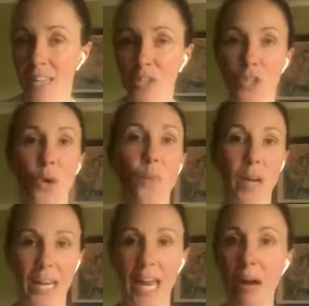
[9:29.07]
So
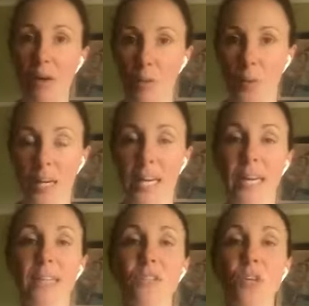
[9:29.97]
working out and working
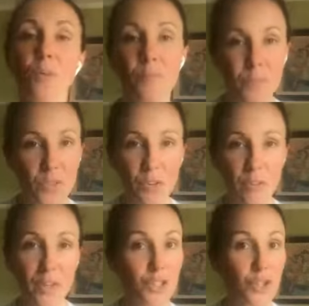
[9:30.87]
in. So you
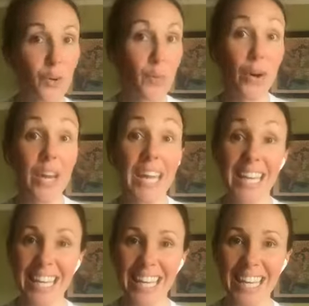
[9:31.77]
finish your work
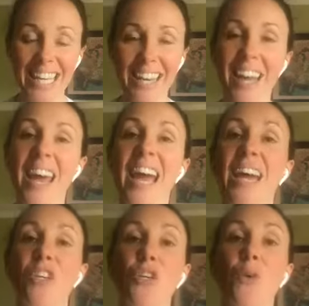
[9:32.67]
in
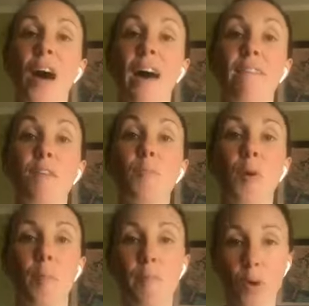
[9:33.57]
and you have
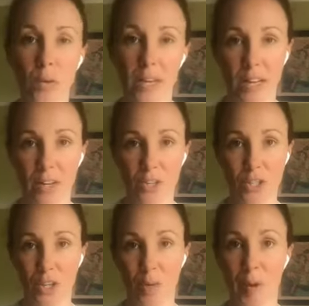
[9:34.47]
promoted
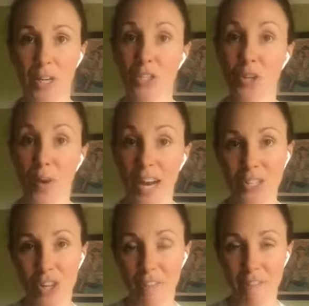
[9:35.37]
energy in your body. So you
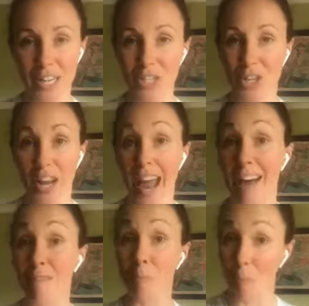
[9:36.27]
actually finish and
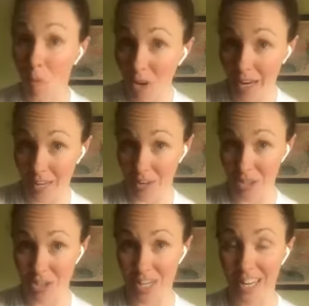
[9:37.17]
have more
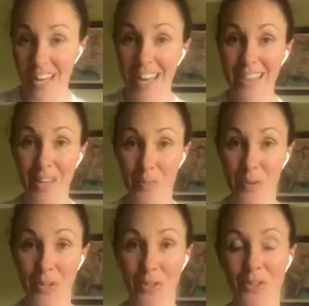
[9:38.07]
energy than
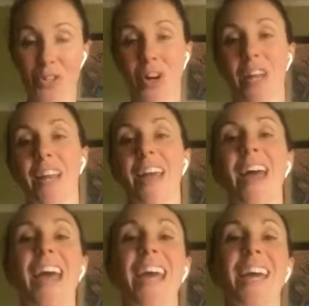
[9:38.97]
when you started,
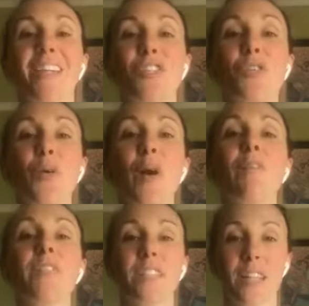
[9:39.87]
and you
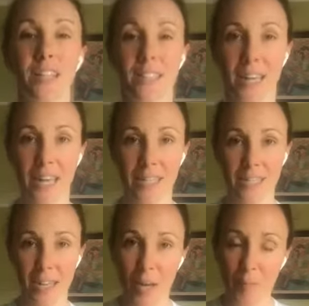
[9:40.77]
help
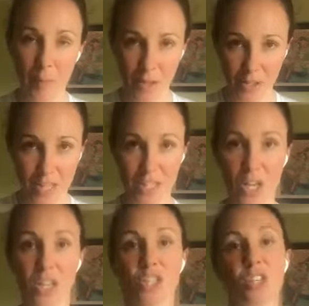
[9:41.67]
facilitate better
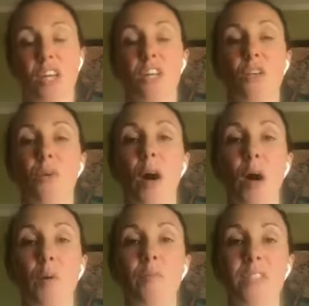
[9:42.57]
digestion. You
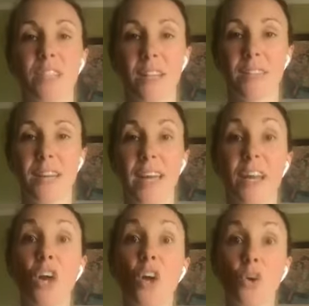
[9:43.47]
help
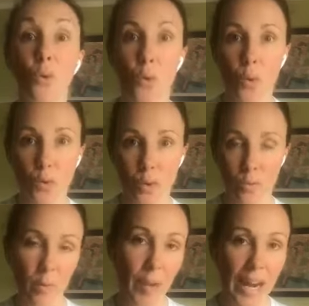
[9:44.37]
facilitate growth and
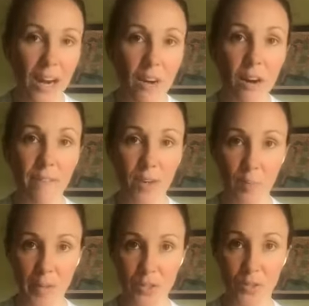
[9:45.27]
repair of your
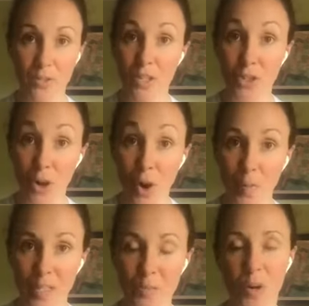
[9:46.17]
muscles that you're
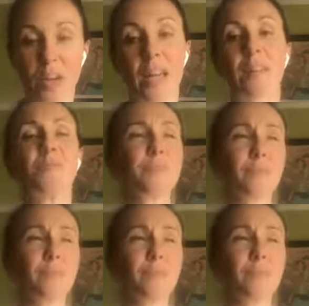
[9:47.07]
always working.